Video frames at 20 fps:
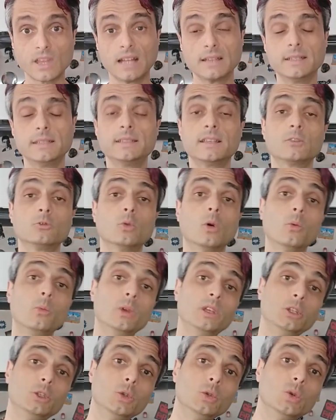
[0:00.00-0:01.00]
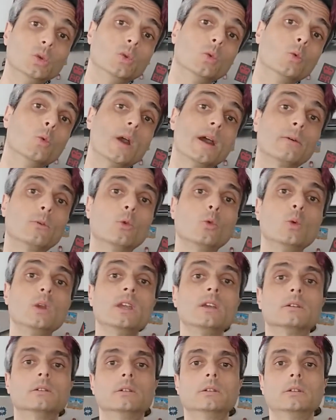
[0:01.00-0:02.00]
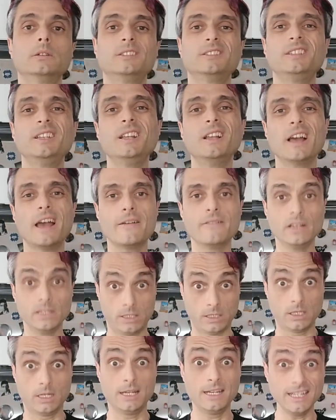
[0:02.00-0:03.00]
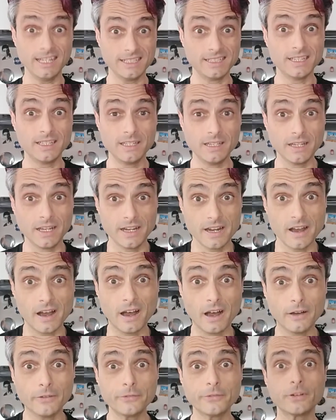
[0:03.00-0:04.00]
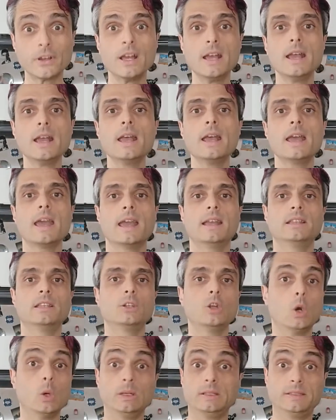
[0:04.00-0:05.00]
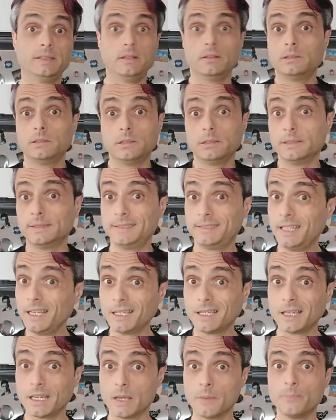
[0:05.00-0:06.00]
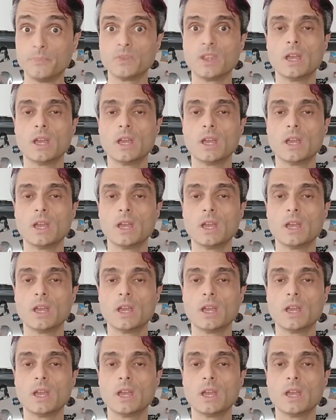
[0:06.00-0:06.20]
This is what we do when we still haven't kneaded enough and the dough is still sticky.